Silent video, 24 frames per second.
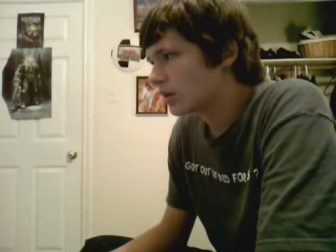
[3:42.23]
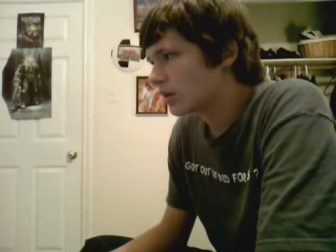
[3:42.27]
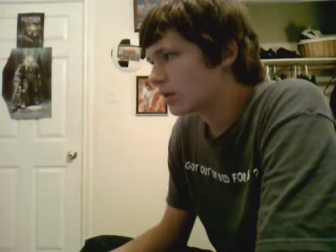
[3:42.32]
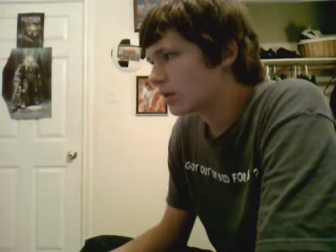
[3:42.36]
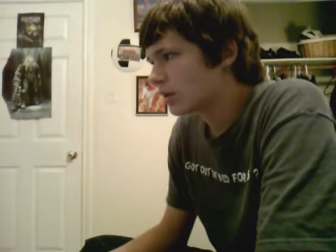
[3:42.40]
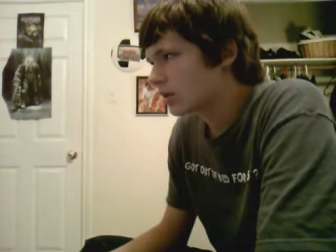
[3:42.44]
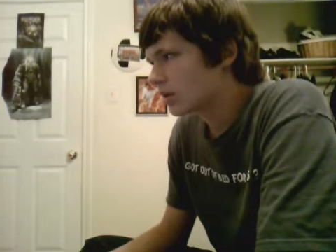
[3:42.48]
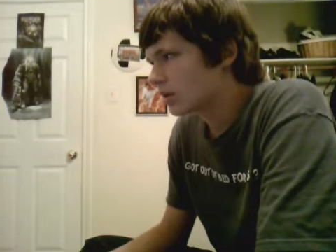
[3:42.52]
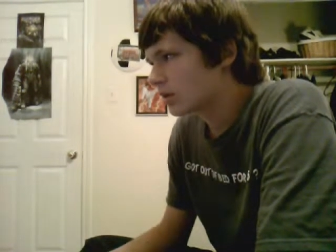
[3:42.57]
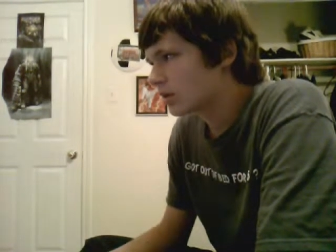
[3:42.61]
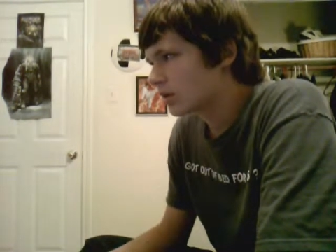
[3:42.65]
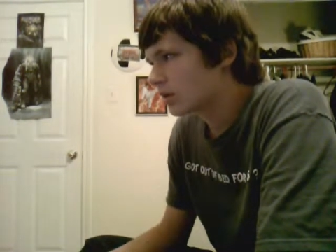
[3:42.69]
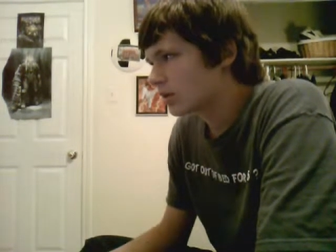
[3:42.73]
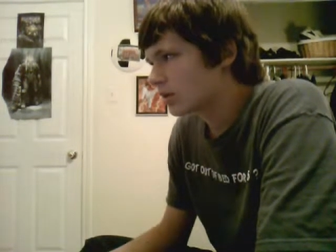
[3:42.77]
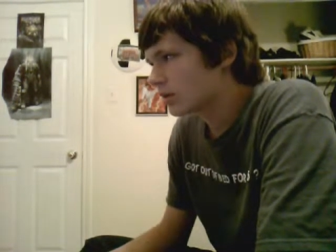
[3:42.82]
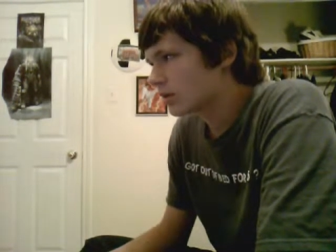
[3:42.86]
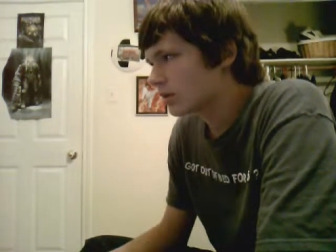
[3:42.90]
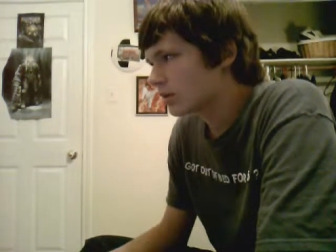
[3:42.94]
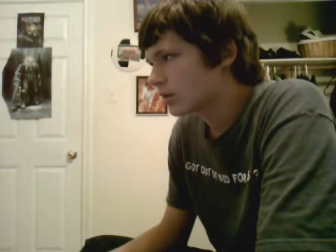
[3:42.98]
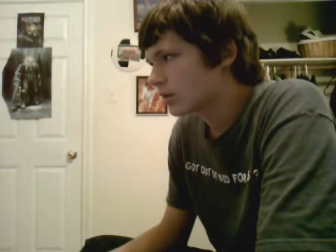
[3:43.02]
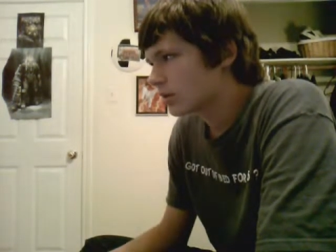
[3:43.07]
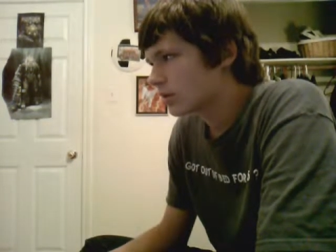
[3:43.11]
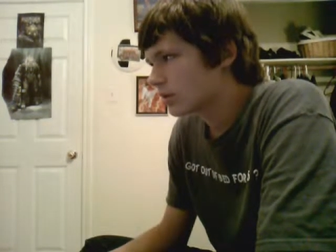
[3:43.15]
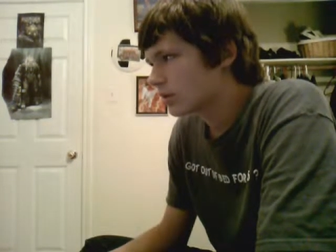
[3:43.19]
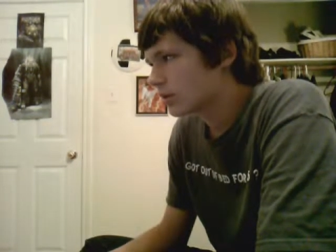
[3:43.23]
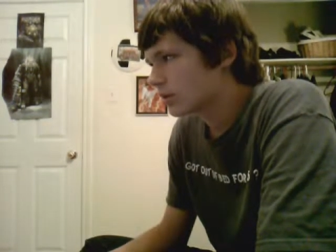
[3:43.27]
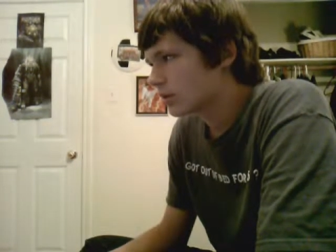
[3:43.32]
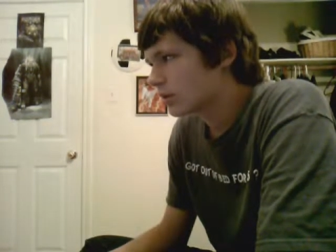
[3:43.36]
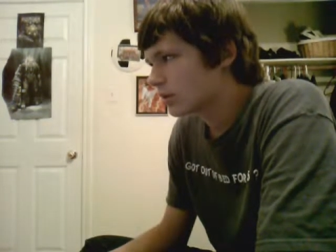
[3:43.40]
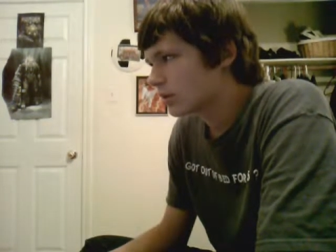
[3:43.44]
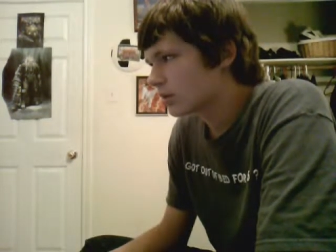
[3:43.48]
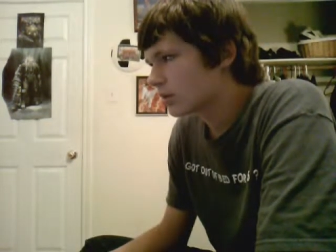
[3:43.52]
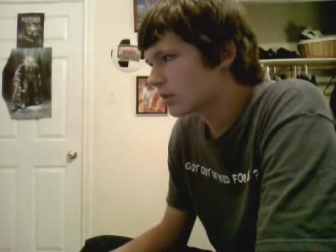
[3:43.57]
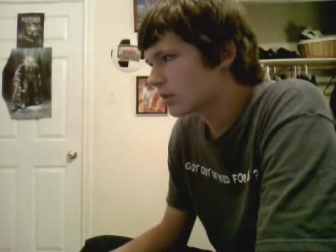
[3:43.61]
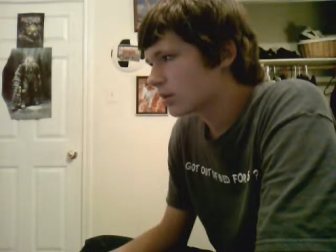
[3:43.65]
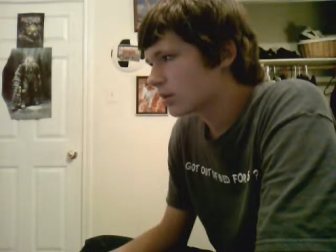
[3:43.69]
How's it going, dog?
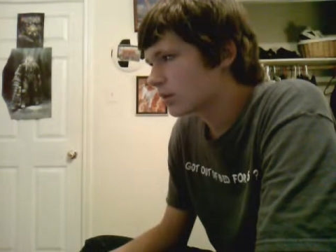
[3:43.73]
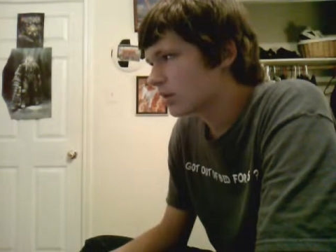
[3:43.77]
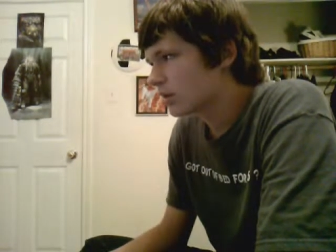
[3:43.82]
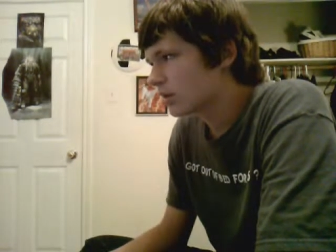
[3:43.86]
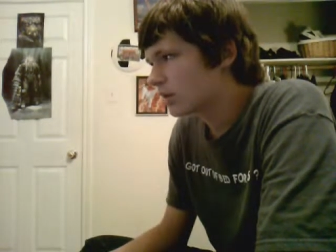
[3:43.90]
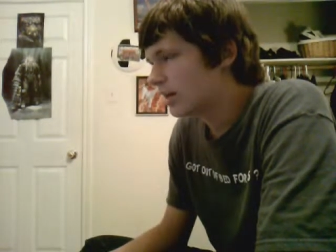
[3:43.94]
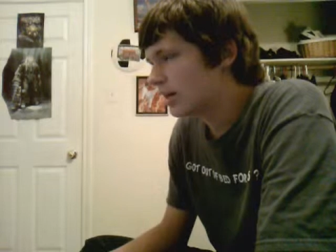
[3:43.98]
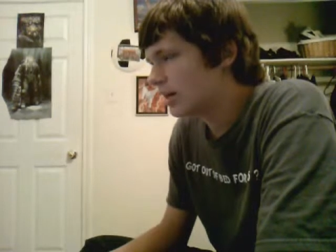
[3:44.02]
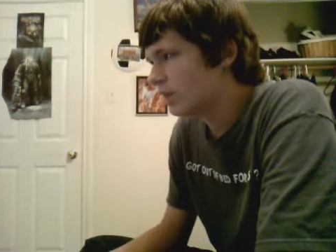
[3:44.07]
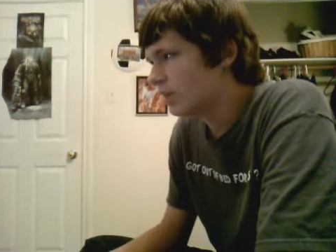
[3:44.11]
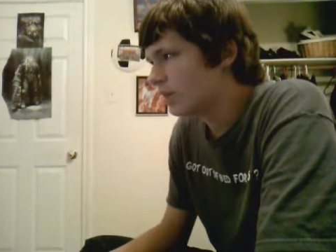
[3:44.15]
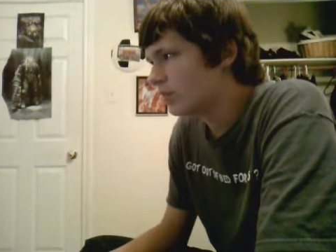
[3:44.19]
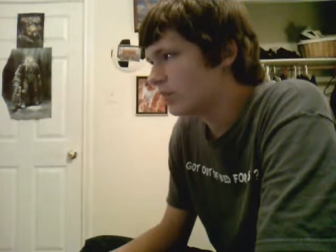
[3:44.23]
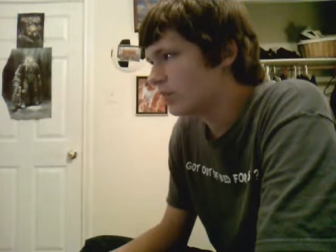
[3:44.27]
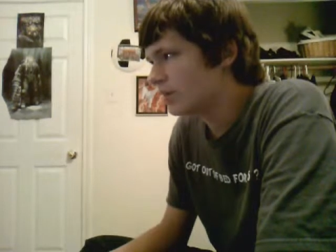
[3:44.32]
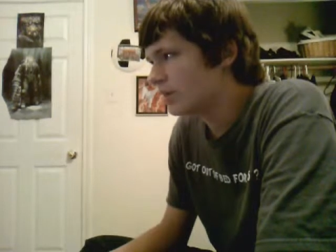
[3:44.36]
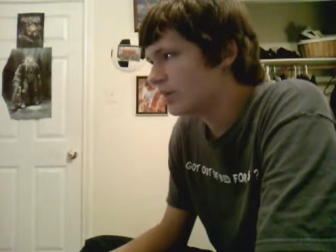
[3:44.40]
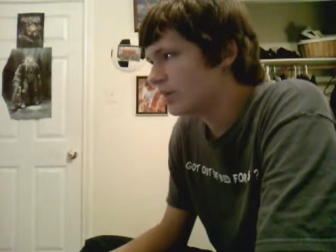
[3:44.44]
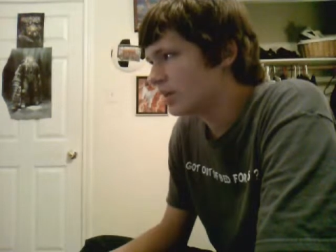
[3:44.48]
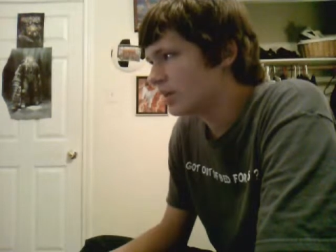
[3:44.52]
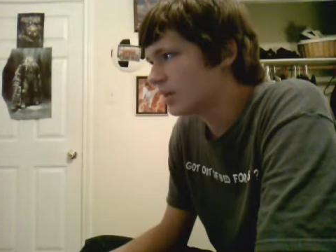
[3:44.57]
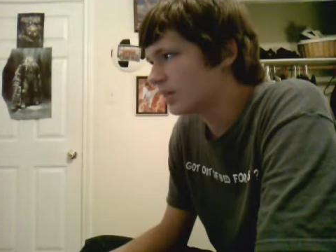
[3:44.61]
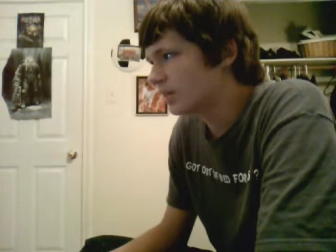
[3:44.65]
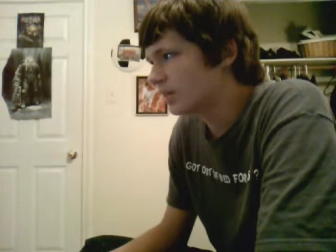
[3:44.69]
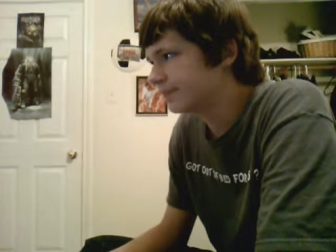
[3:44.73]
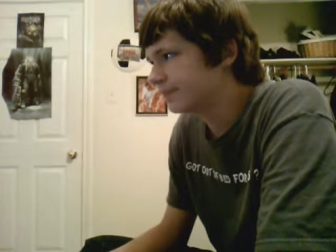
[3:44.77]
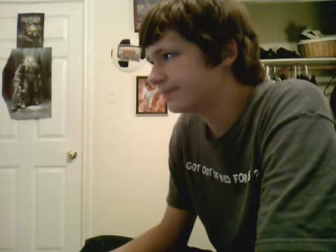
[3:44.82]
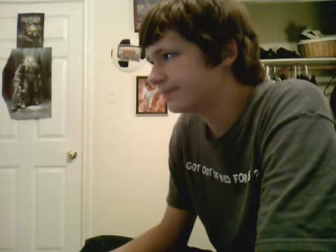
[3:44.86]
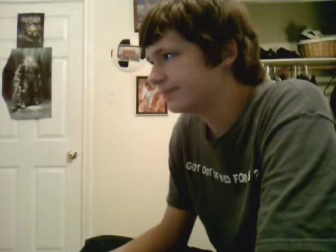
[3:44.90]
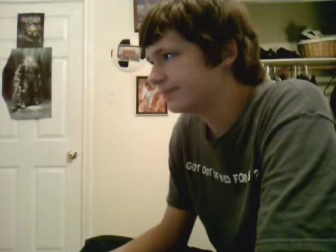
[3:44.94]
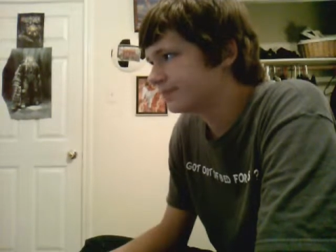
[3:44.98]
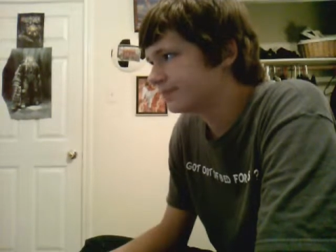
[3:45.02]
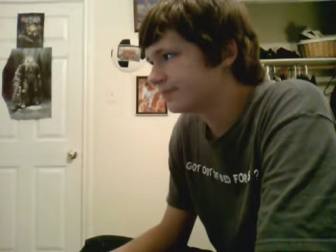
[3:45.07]
I will be, um,